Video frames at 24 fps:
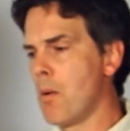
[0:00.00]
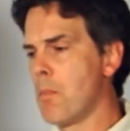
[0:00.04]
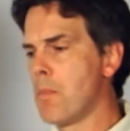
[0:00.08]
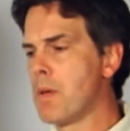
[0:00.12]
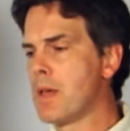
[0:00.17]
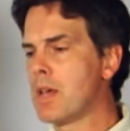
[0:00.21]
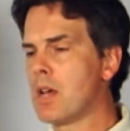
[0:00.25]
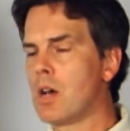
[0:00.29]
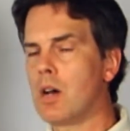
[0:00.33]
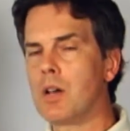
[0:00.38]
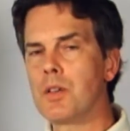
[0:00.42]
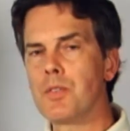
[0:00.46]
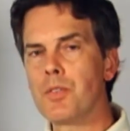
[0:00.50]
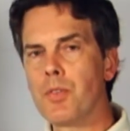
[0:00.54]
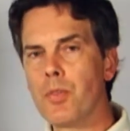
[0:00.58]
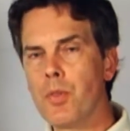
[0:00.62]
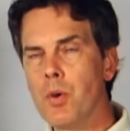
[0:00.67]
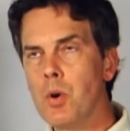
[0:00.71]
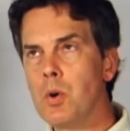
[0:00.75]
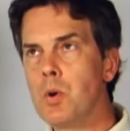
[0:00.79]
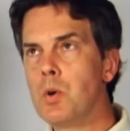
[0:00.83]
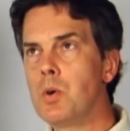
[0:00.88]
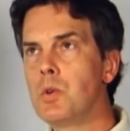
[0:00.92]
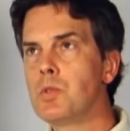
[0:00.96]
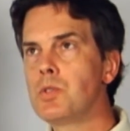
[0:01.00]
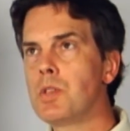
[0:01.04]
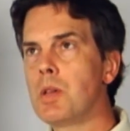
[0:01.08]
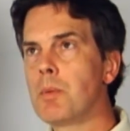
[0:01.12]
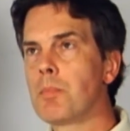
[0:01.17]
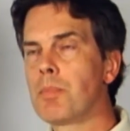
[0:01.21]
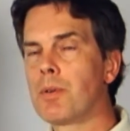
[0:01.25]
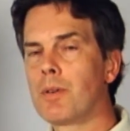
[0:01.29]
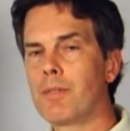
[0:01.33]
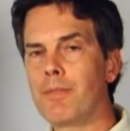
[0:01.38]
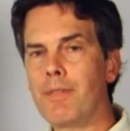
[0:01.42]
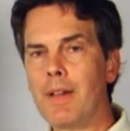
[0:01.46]
because those
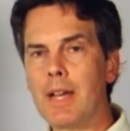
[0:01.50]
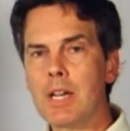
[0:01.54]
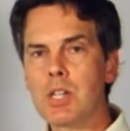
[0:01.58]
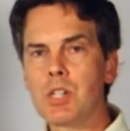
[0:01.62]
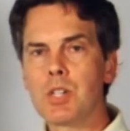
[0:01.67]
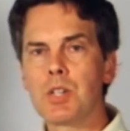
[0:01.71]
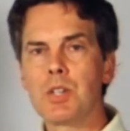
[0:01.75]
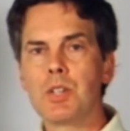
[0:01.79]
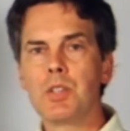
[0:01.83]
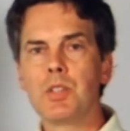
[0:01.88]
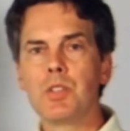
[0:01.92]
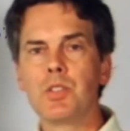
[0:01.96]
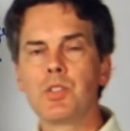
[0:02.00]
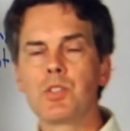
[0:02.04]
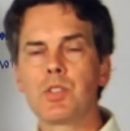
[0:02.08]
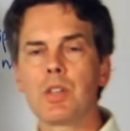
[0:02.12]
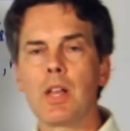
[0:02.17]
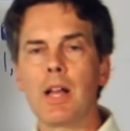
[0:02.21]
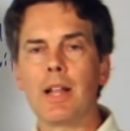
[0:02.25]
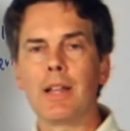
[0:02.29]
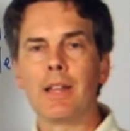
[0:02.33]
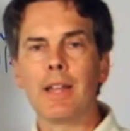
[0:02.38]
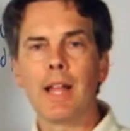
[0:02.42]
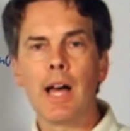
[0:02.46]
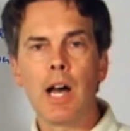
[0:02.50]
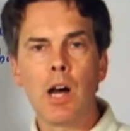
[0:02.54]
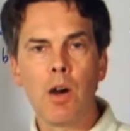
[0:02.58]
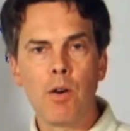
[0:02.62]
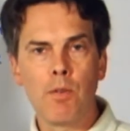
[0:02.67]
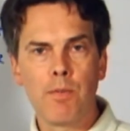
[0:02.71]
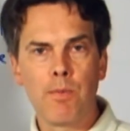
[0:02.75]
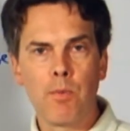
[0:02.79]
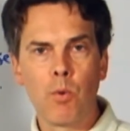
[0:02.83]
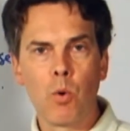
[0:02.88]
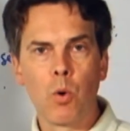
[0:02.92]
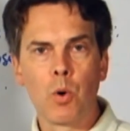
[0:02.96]
imperfections
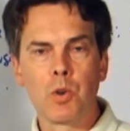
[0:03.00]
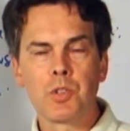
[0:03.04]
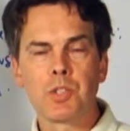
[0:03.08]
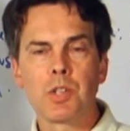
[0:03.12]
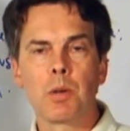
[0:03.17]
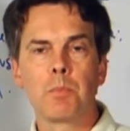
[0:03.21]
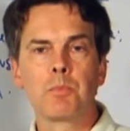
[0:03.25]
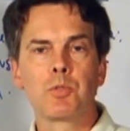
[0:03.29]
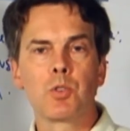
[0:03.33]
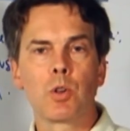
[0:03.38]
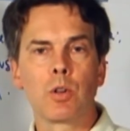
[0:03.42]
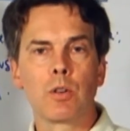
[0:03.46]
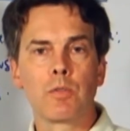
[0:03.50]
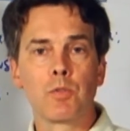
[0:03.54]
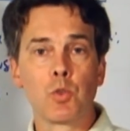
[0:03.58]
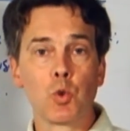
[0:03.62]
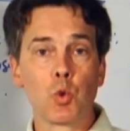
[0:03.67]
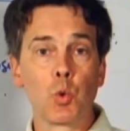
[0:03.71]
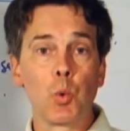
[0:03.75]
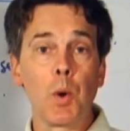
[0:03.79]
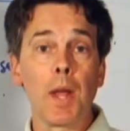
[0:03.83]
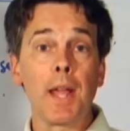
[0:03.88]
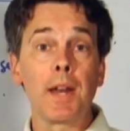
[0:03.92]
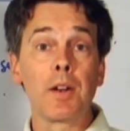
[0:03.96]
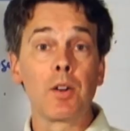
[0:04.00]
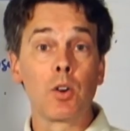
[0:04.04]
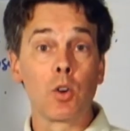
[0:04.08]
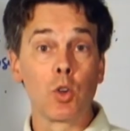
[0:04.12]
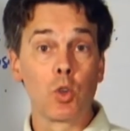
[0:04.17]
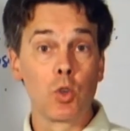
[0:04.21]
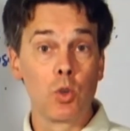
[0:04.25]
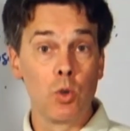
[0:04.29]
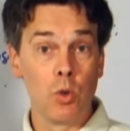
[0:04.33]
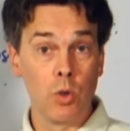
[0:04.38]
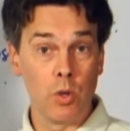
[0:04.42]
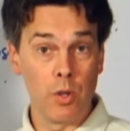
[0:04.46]
allow for some sort of greater
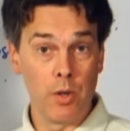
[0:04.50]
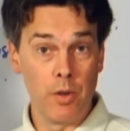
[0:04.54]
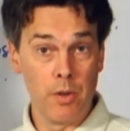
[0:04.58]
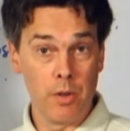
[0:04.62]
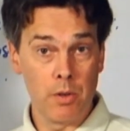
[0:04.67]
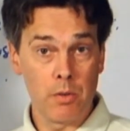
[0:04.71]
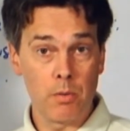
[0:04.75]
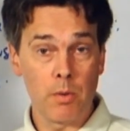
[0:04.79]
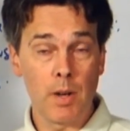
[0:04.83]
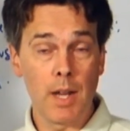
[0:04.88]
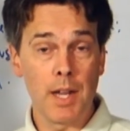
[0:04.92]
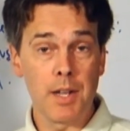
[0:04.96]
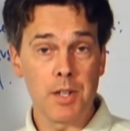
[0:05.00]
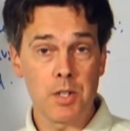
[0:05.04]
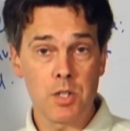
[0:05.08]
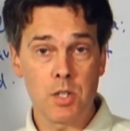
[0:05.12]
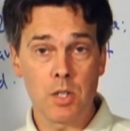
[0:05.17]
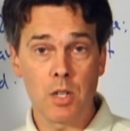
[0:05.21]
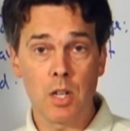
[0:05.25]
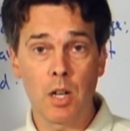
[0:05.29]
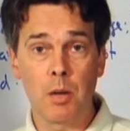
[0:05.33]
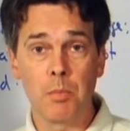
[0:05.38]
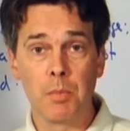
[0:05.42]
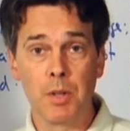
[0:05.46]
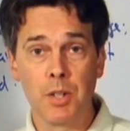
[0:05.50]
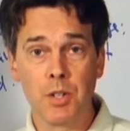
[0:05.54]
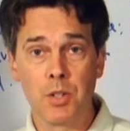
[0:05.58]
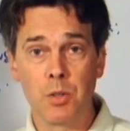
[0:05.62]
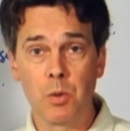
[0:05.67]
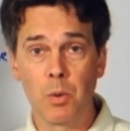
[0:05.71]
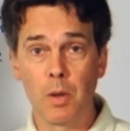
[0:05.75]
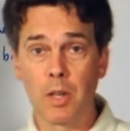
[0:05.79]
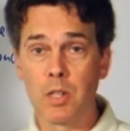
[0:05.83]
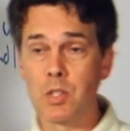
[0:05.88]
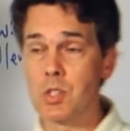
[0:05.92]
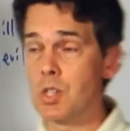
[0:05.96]
good, right, to come
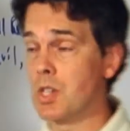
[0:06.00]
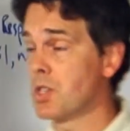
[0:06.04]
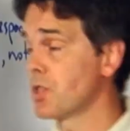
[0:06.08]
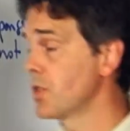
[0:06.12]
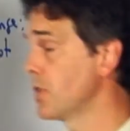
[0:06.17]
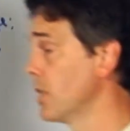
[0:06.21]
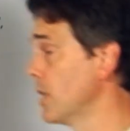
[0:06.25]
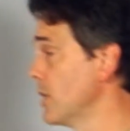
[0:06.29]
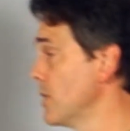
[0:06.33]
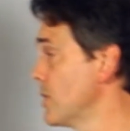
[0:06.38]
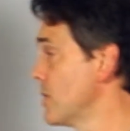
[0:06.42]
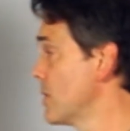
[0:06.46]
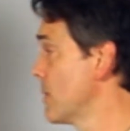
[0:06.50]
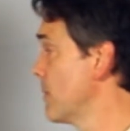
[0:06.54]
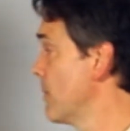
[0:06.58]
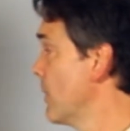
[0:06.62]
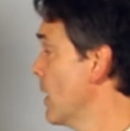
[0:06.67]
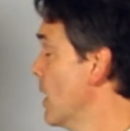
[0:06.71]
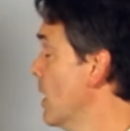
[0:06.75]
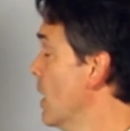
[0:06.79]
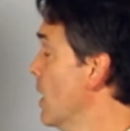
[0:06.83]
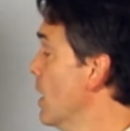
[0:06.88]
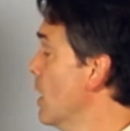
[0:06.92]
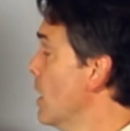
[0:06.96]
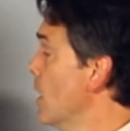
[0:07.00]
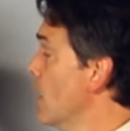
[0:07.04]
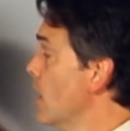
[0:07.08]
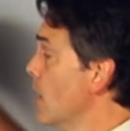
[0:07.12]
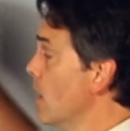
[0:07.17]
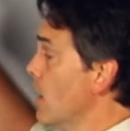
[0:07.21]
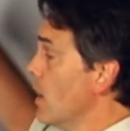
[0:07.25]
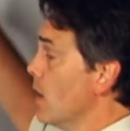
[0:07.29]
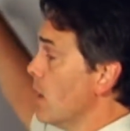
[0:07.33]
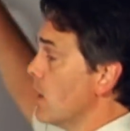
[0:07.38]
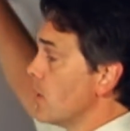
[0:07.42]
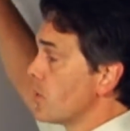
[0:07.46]
into existence.
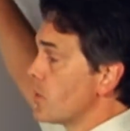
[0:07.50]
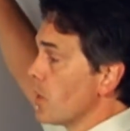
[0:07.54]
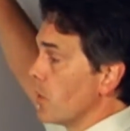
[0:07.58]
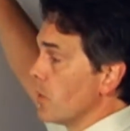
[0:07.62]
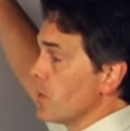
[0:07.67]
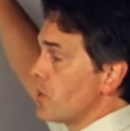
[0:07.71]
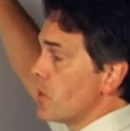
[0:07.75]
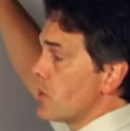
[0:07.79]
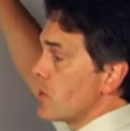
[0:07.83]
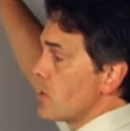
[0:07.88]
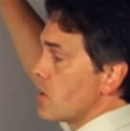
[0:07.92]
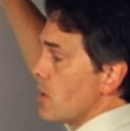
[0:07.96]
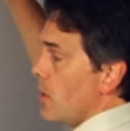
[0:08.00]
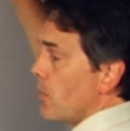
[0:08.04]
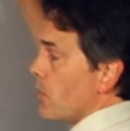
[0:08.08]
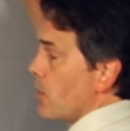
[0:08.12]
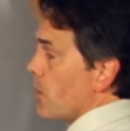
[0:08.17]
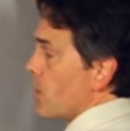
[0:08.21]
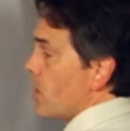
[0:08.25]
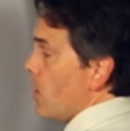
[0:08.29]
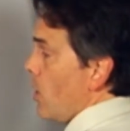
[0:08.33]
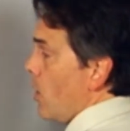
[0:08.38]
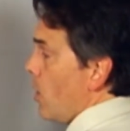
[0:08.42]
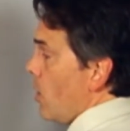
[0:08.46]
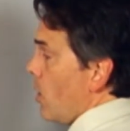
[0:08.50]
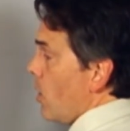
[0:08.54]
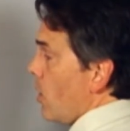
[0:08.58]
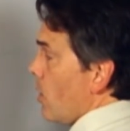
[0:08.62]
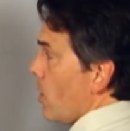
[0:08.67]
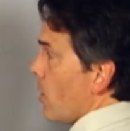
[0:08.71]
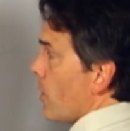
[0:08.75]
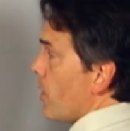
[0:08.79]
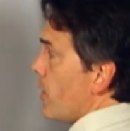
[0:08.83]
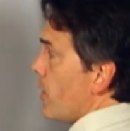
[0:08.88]
So this is, I'm going to call